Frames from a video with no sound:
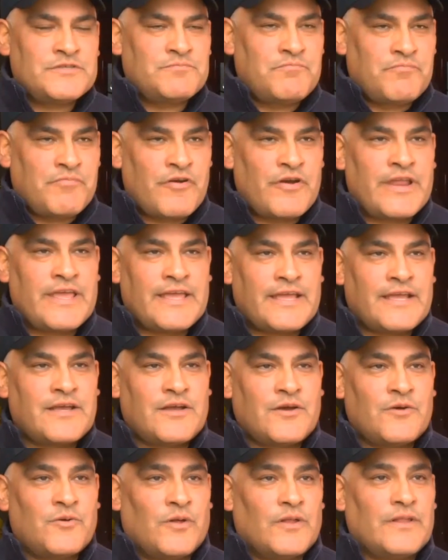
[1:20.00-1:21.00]
It was
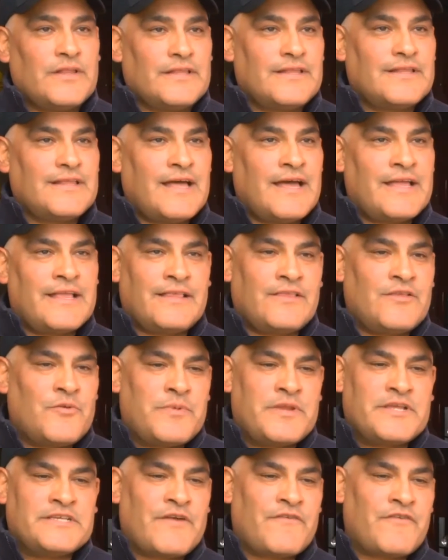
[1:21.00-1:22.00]
pretty cool. I,
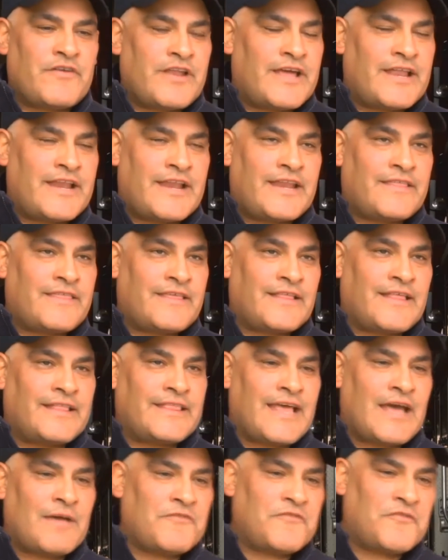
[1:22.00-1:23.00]
nobody's ever done
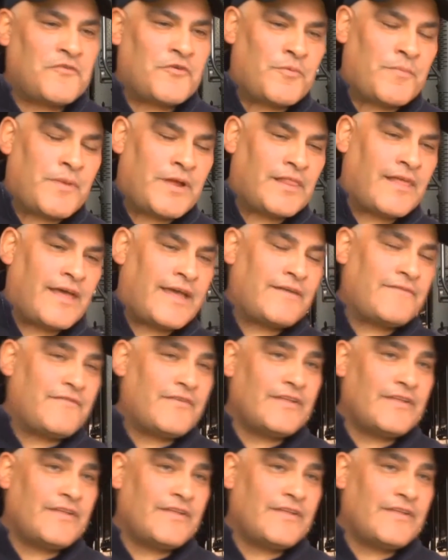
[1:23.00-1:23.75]
anything like that before in my